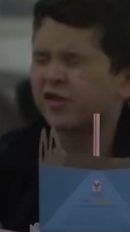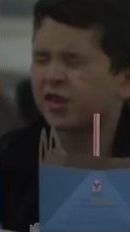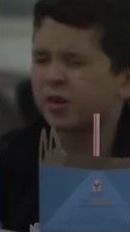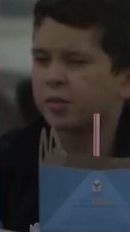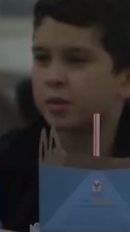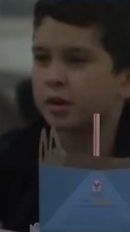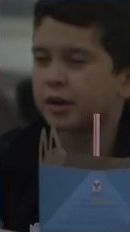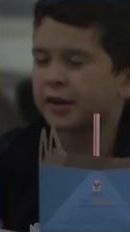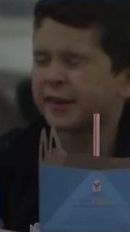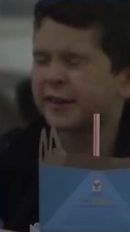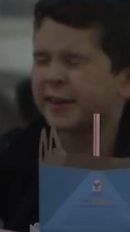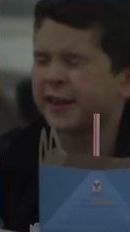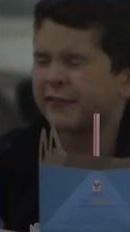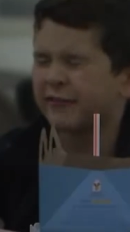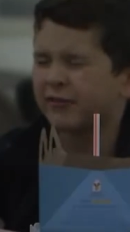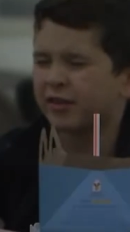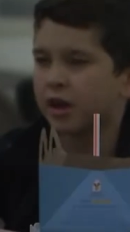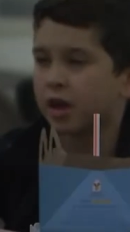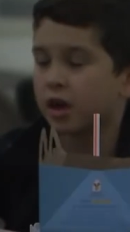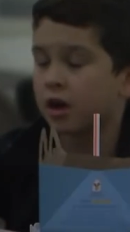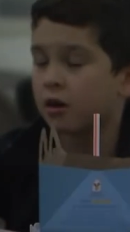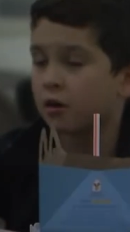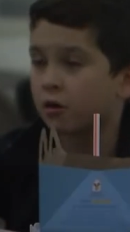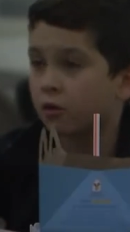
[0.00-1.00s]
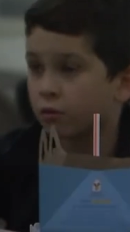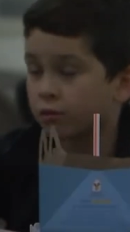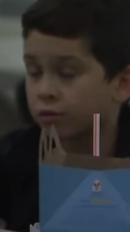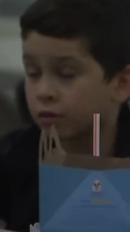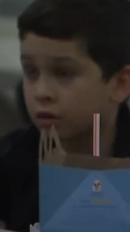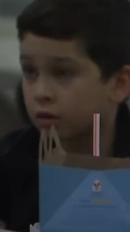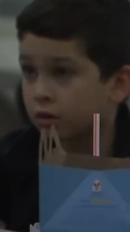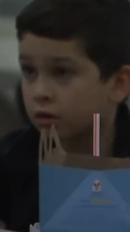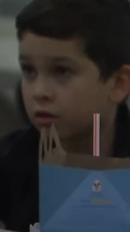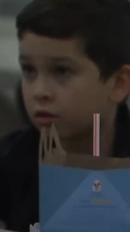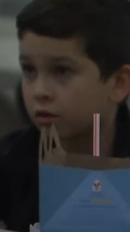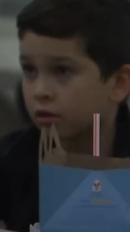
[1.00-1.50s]
My wife doesn't like
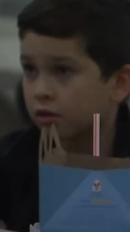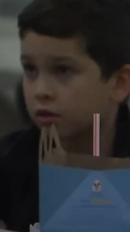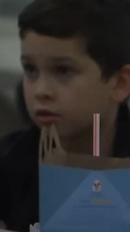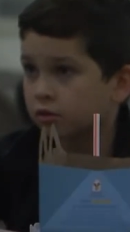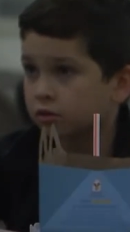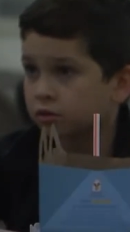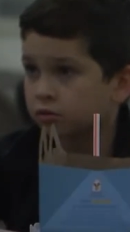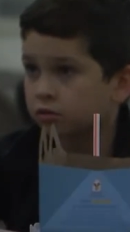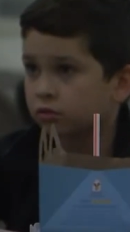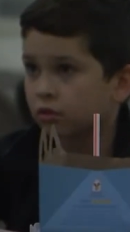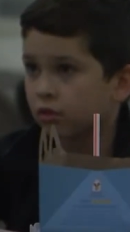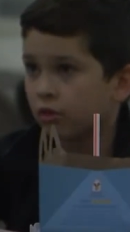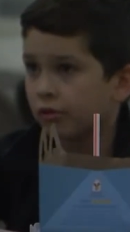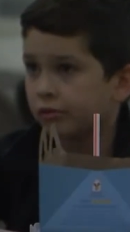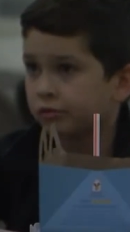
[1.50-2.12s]
for us to eat fast